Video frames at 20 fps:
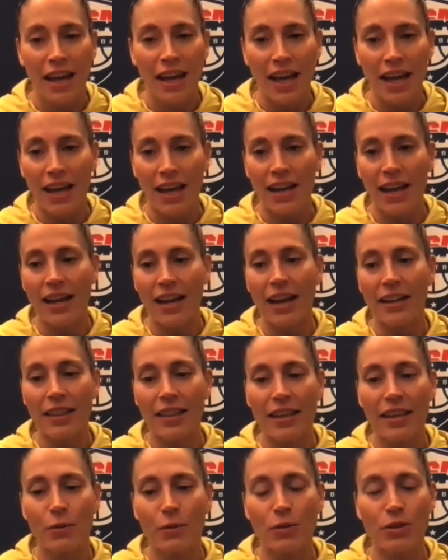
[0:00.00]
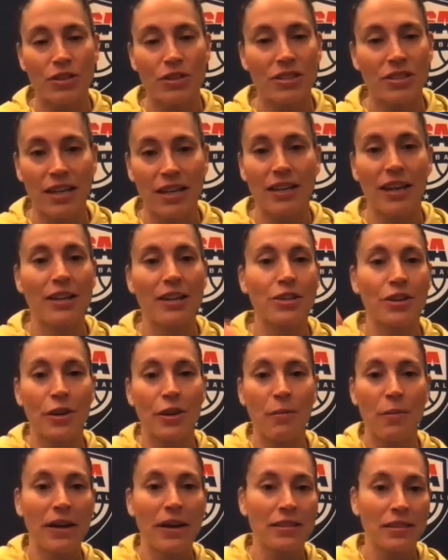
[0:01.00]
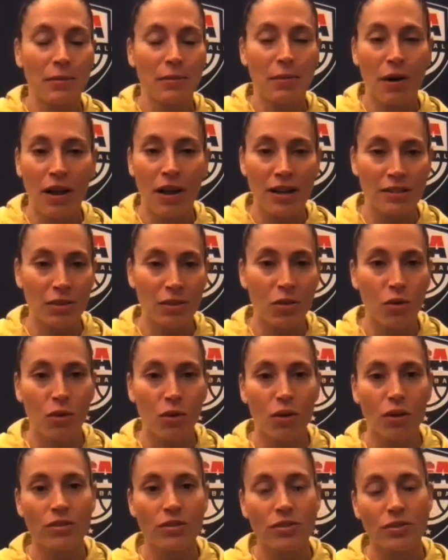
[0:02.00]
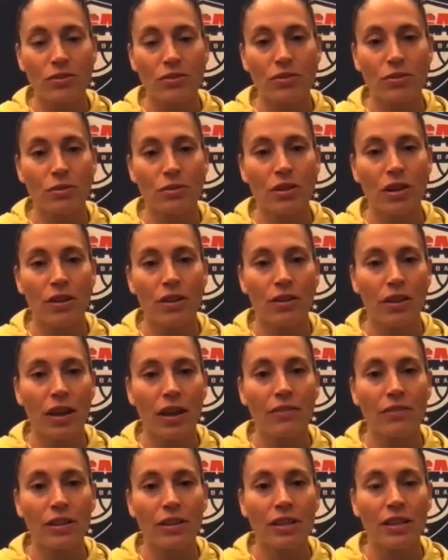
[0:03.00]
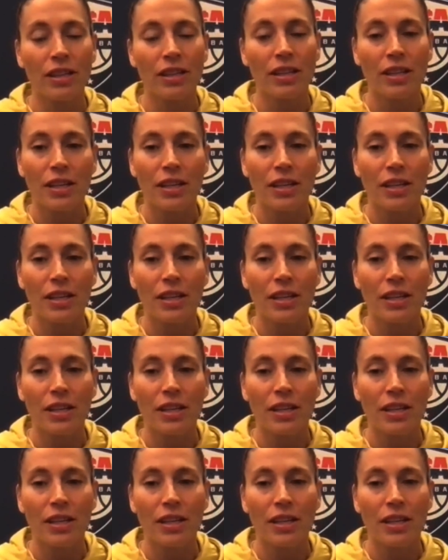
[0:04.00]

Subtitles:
And I think it would just take Nigerian basketball as a whole to another level.